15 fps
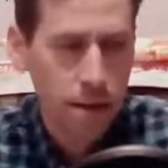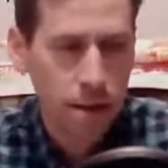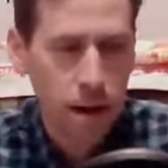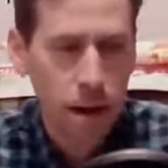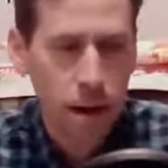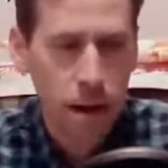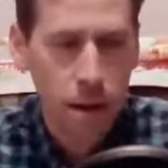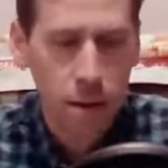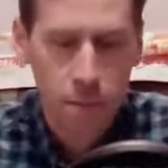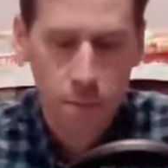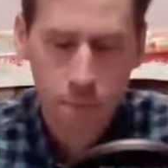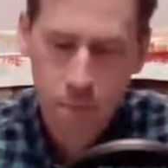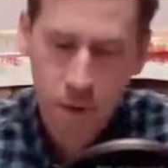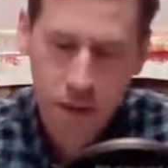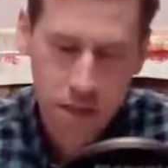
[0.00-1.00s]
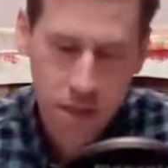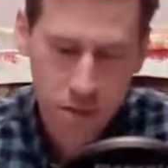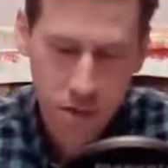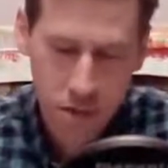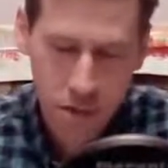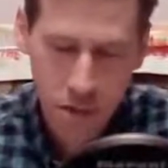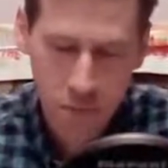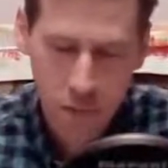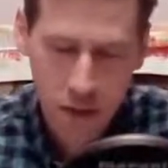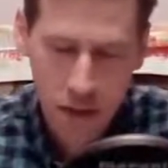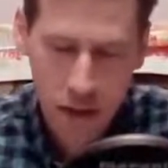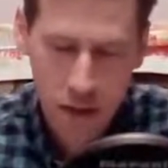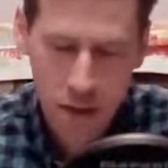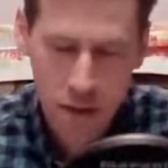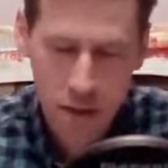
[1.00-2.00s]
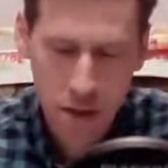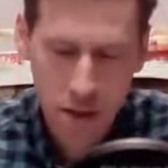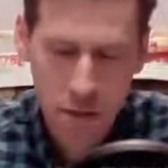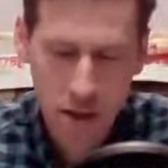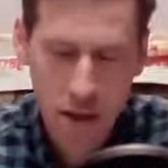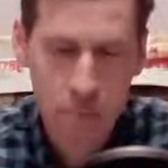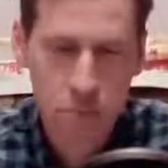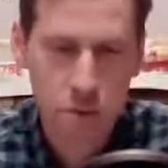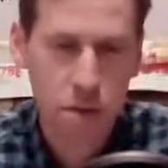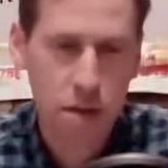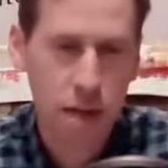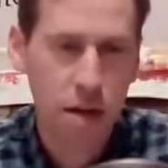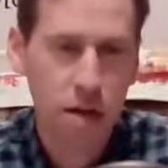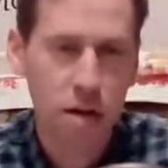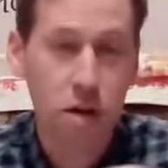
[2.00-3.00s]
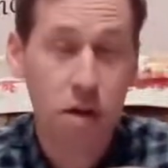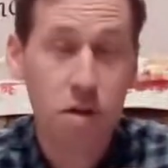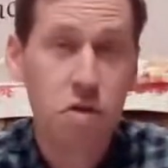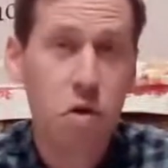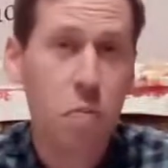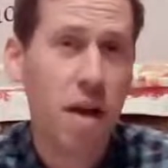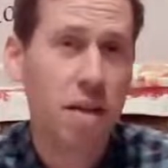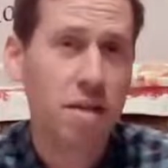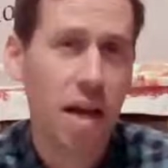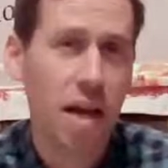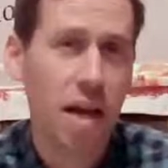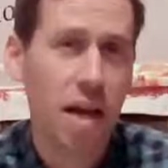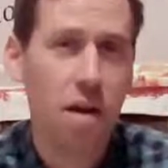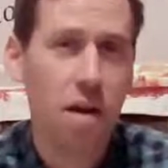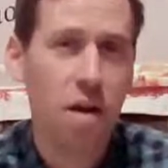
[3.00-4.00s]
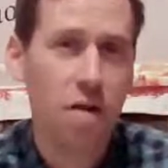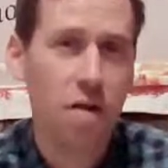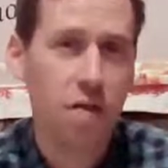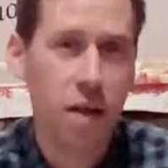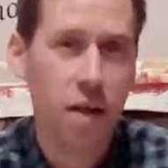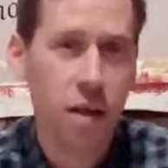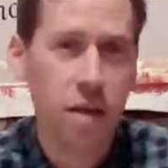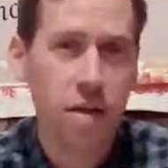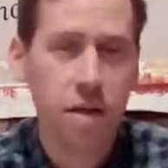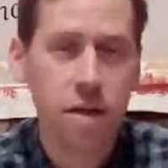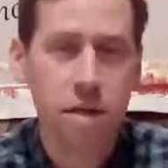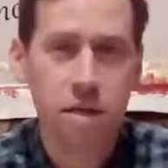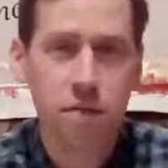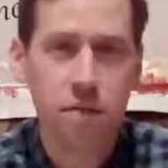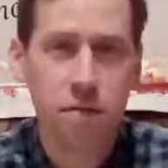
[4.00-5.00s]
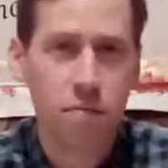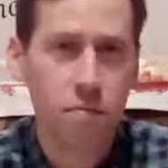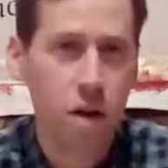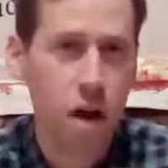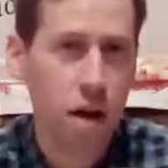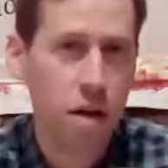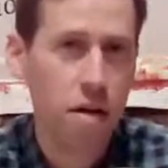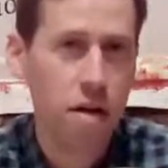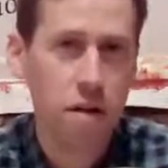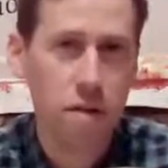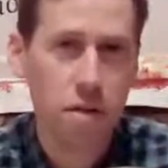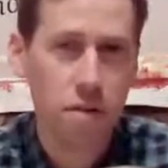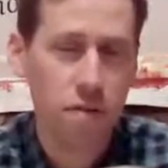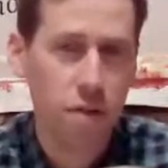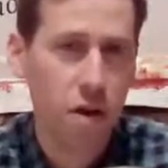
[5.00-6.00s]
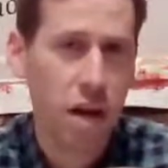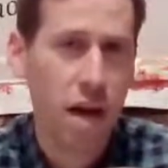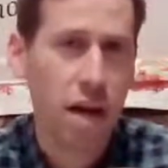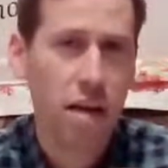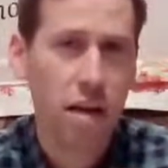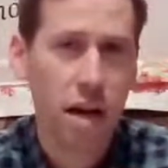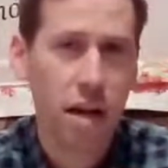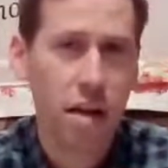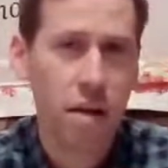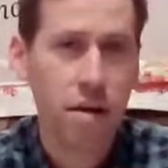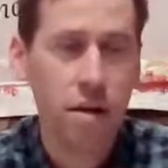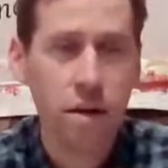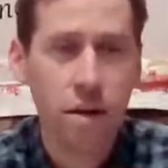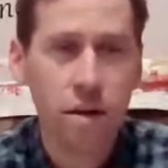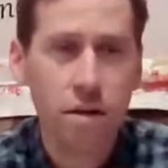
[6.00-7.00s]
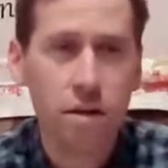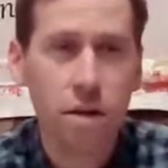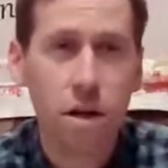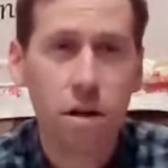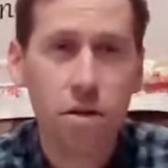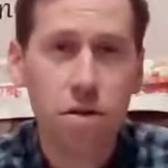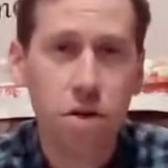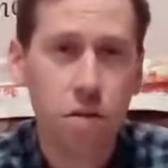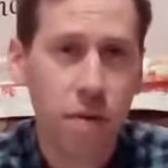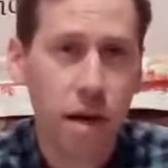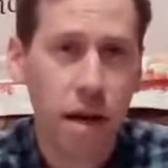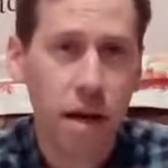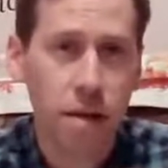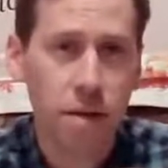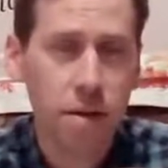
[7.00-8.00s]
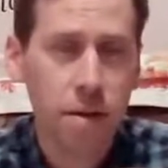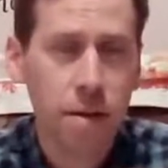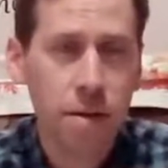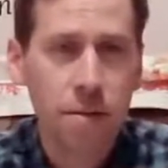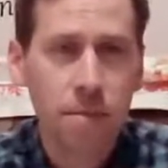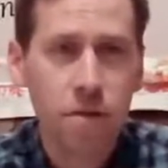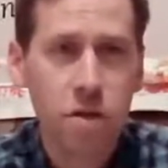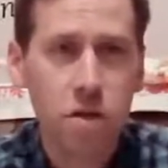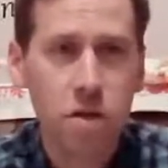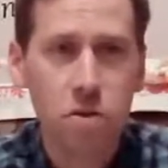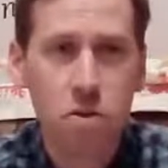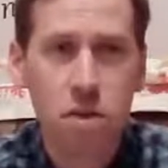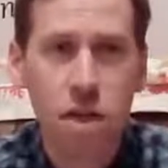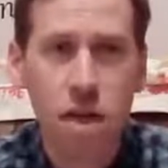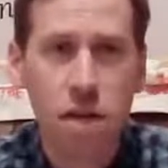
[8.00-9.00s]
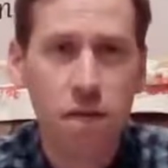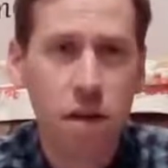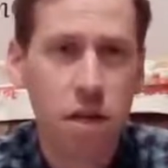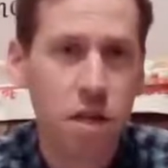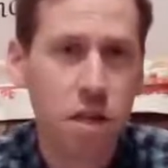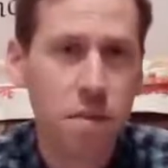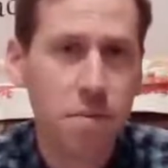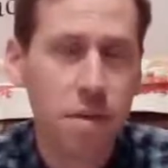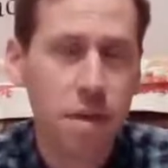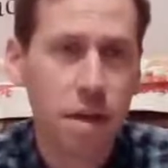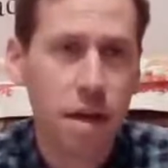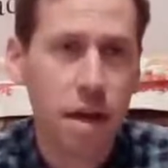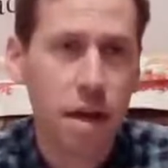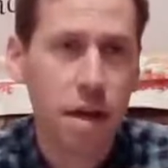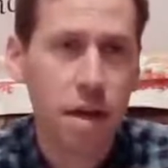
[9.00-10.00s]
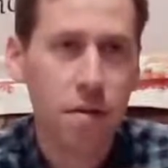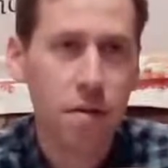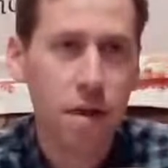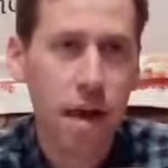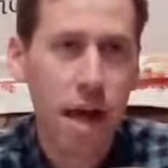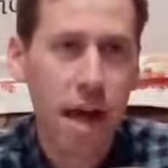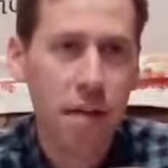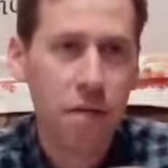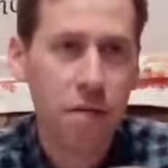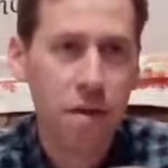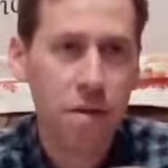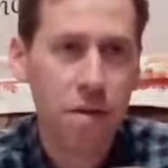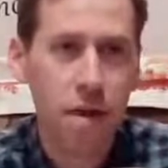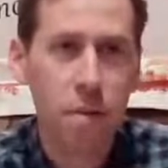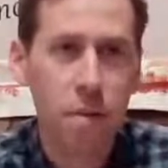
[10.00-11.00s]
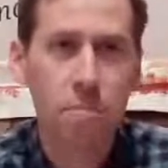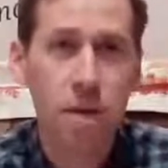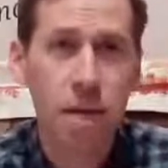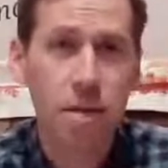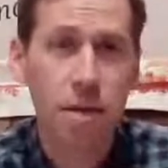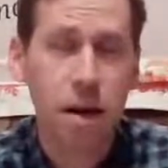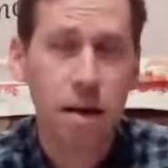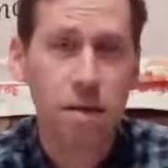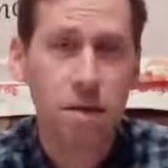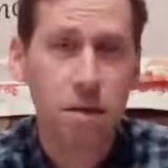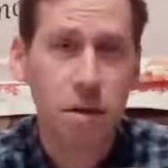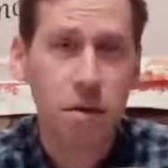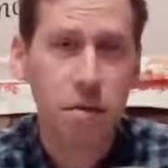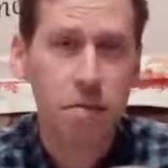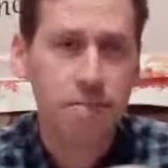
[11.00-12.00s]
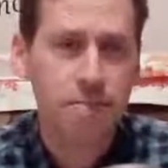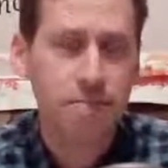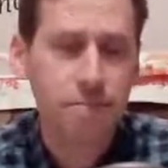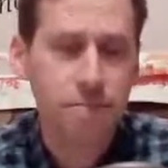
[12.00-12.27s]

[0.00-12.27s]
But it's interesting because it becomes later known as Topaz Island, hard to find island. It's a rock volcanic island. It's called Serpent Island. The Jews leave Egypt and they have this Pitdah stone.